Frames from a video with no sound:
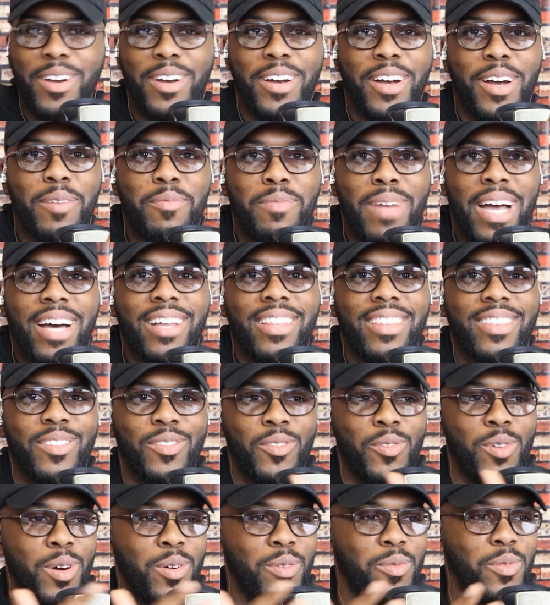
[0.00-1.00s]
about
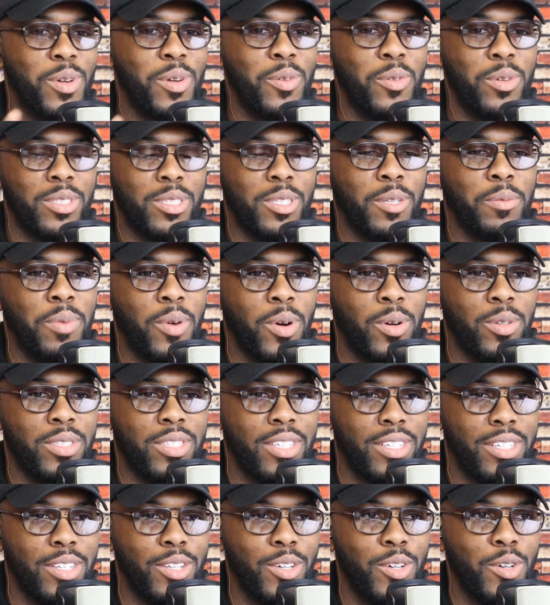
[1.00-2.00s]
what we were
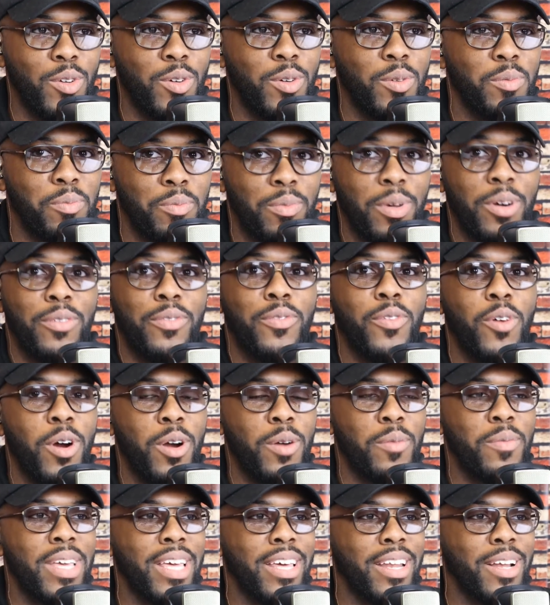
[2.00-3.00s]
supposed to do
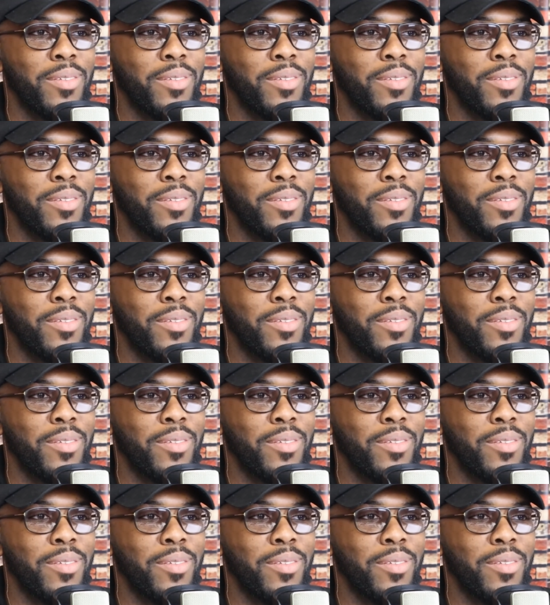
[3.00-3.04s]
before me.